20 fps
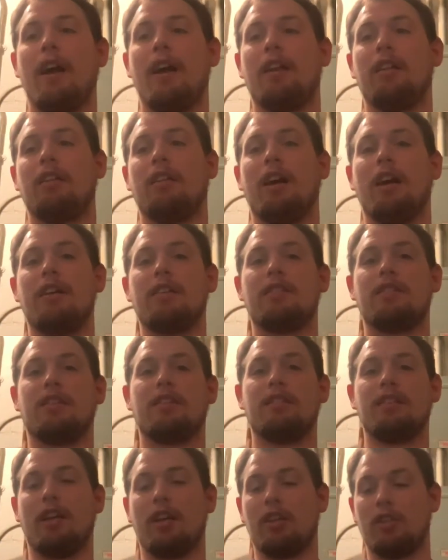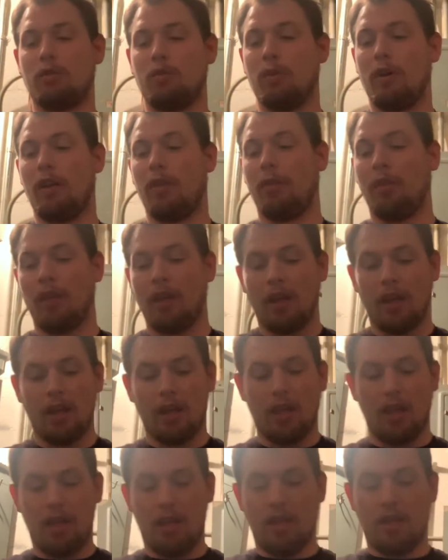a lot of success with
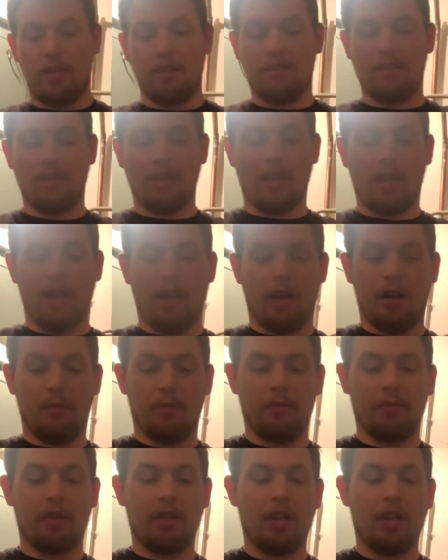is the